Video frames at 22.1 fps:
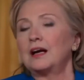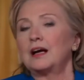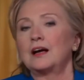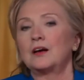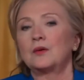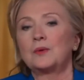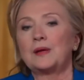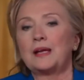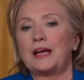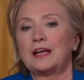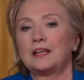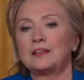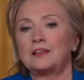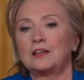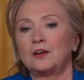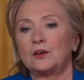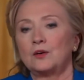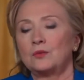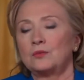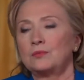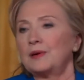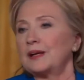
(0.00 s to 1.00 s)
Uh, we had
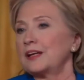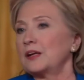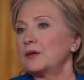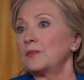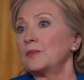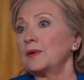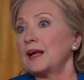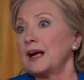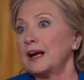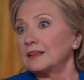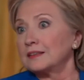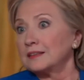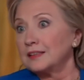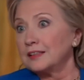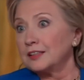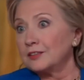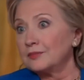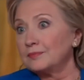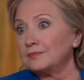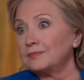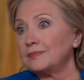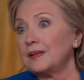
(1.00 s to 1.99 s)
no money when we got
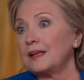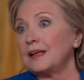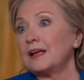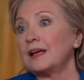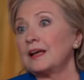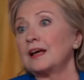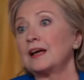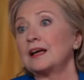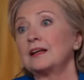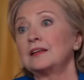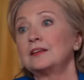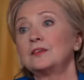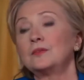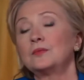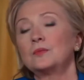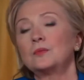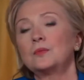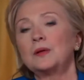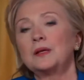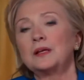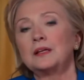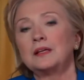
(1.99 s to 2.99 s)
there, and
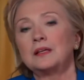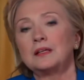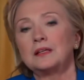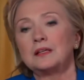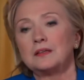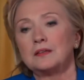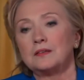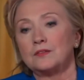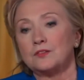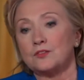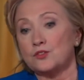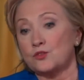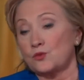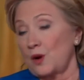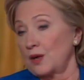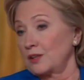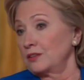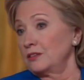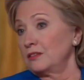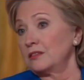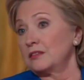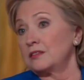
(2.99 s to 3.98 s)
we
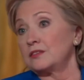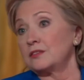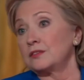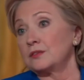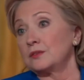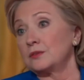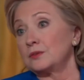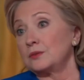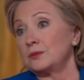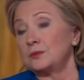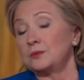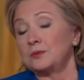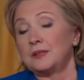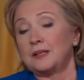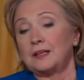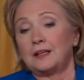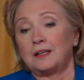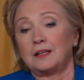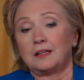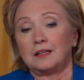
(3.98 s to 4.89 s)
struggled to,